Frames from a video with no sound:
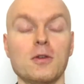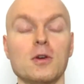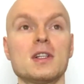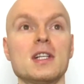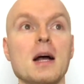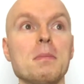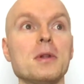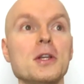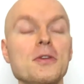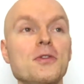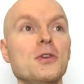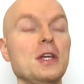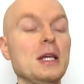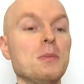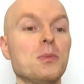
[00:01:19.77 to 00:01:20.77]
For example,
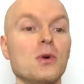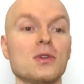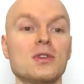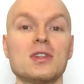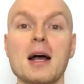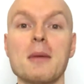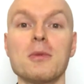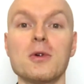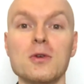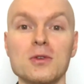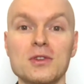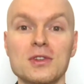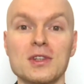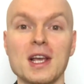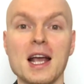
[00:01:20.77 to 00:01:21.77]
if you import some
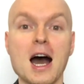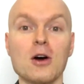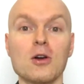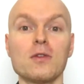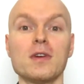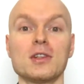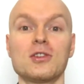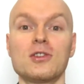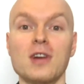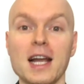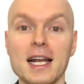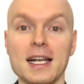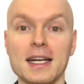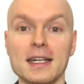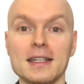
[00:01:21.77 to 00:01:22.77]
goods out of
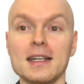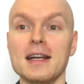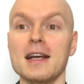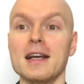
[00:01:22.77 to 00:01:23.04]
Australia,